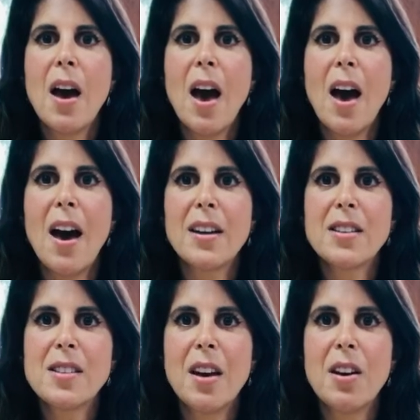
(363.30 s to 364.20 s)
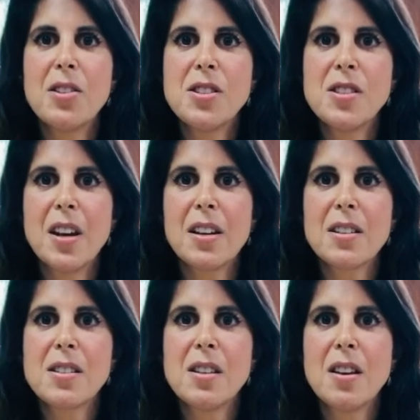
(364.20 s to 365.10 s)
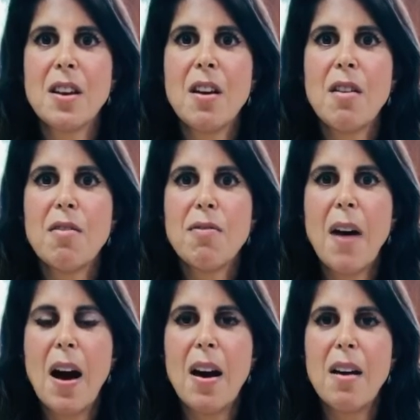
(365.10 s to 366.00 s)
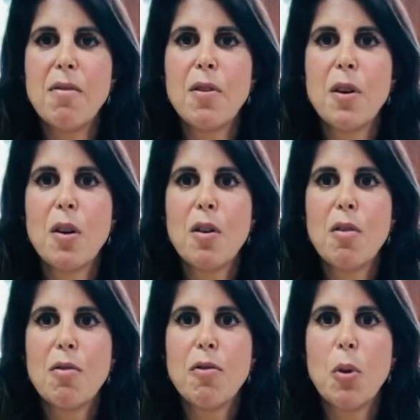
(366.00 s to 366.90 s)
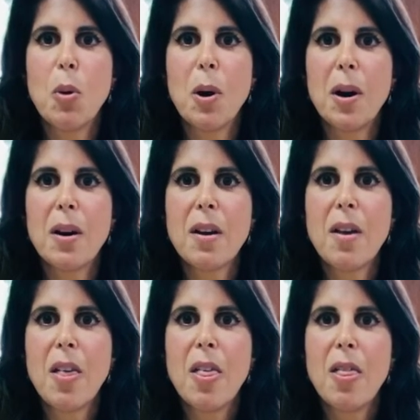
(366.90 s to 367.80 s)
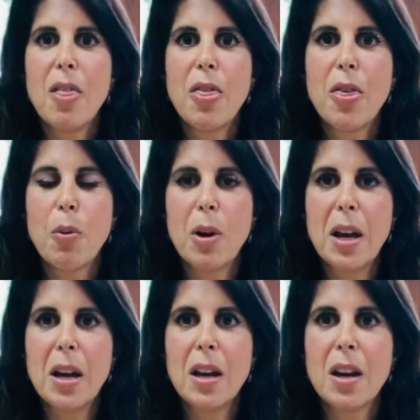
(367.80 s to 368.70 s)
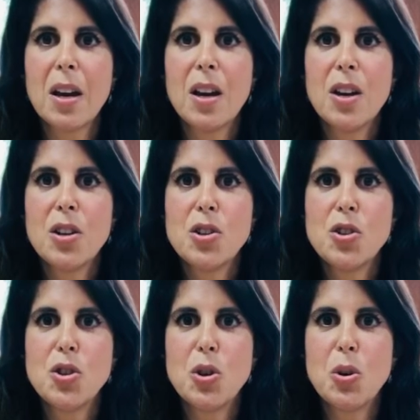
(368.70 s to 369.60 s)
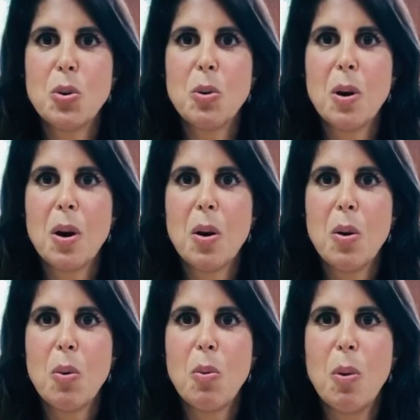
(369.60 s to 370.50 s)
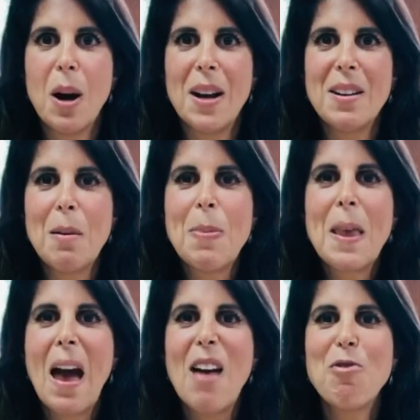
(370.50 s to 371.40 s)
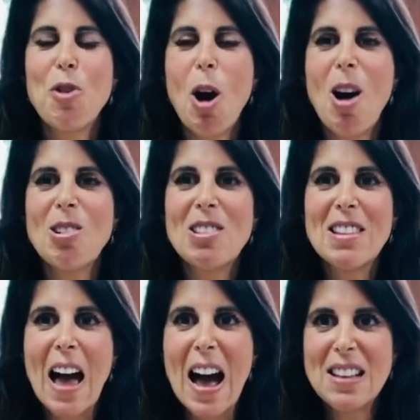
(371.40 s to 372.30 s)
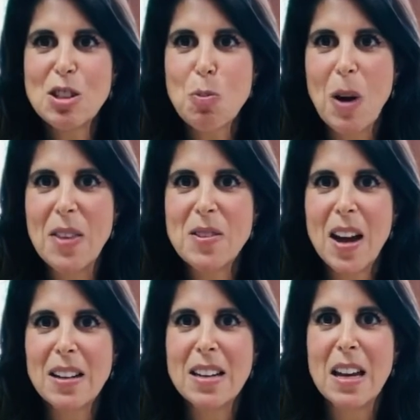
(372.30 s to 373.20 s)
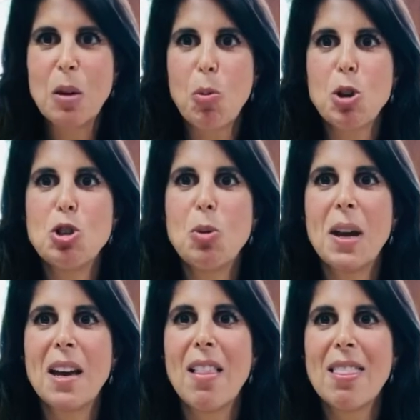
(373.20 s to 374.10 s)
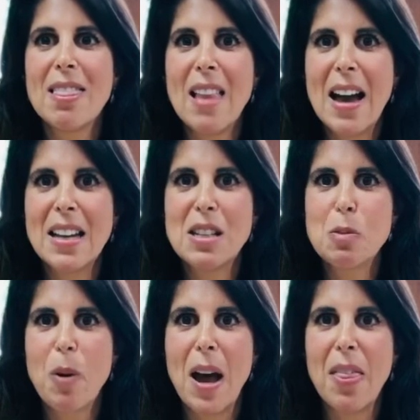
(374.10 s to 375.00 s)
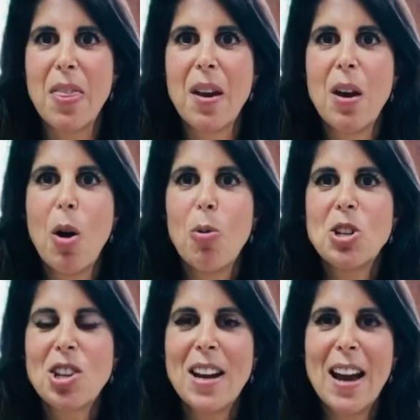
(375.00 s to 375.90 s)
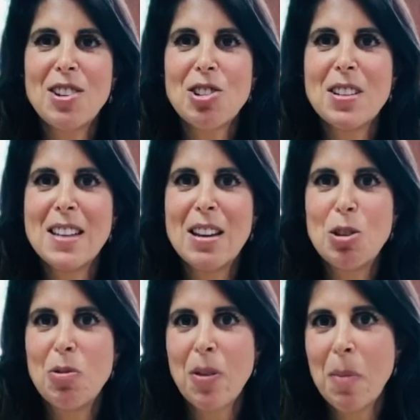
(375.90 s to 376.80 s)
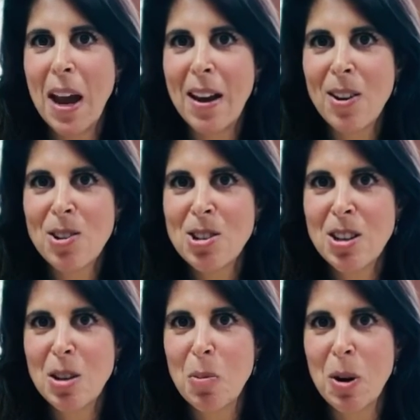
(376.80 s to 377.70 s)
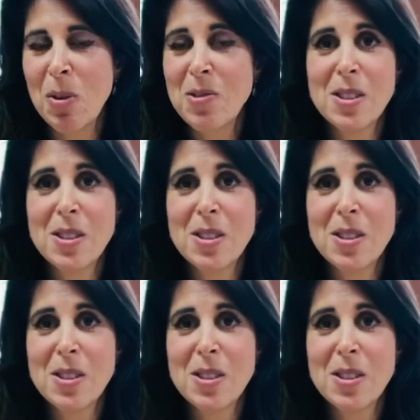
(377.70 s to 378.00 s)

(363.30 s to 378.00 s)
Exhale 6, 5, 4, 3, 2, 1. And for our last breath technique, we're doing lion's breath, which can actually take you from anger to humor.